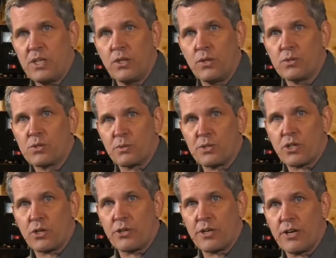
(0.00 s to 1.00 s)
use
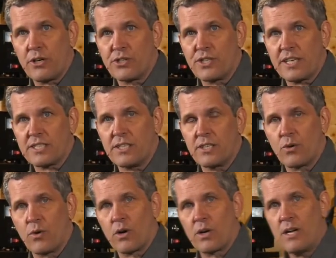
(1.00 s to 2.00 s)
return air ducting
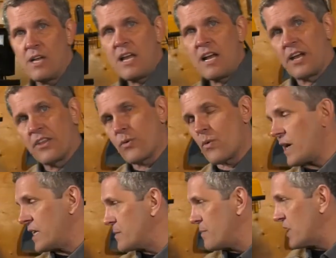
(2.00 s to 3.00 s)
or
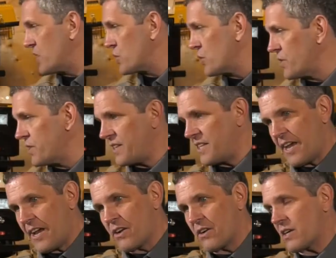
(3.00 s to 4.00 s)
otherwise make sure that the
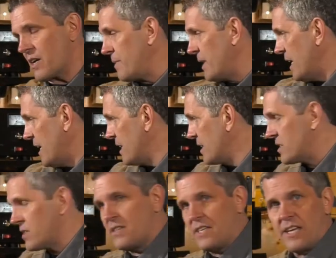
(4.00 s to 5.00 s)
air coming
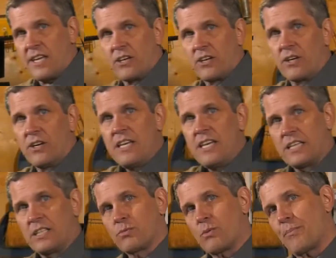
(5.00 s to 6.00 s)
into the heater
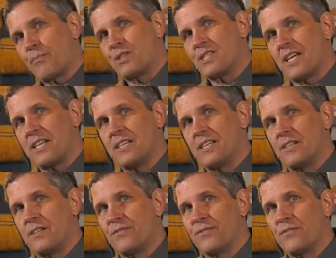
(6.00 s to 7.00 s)
is
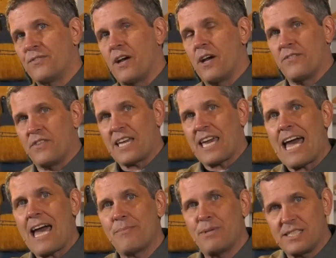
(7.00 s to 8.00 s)
representative of the
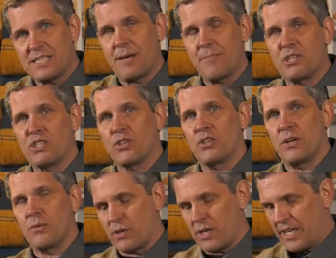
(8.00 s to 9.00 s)
cabin temperature
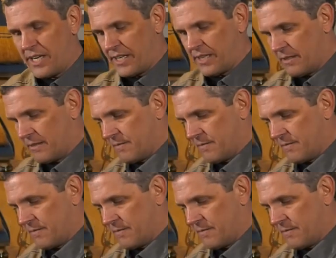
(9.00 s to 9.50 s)
that we're heating.